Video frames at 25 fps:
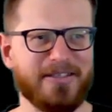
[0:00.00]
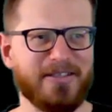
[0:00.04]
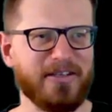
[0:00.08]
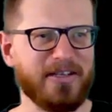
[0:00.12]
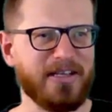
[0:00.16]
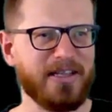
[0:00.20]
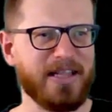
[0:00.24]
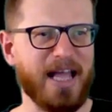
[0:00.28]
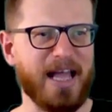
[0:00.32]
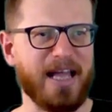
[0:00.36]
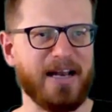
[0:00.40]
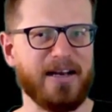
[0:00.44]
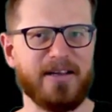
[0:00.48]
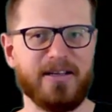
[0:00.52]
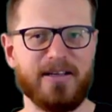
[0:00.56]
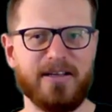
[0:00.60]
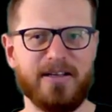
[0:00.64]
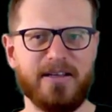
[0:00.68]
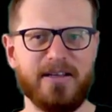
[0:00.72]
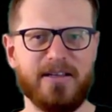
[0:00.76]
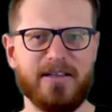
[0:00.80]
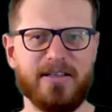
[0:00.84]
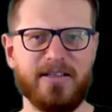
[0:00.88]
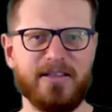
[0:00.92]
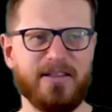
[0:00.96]
Look at that.
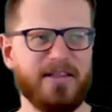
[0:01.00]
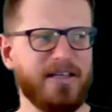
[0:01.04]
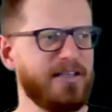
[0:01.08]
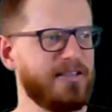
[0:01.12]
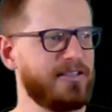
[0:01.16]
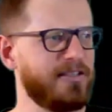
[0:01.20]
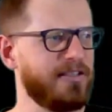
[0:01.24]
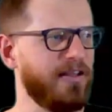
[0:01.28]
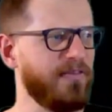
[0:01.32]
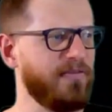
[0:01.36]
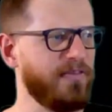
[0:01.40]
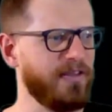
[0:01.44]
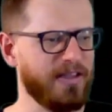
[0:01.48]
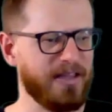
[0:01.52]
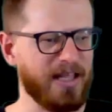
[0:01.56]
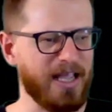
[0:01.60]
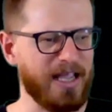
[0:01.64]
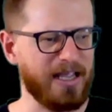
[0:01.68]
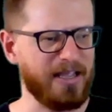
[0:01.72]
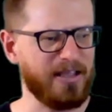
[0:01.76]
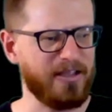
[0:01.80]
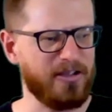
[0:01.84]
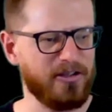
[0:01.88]
There's nothing there.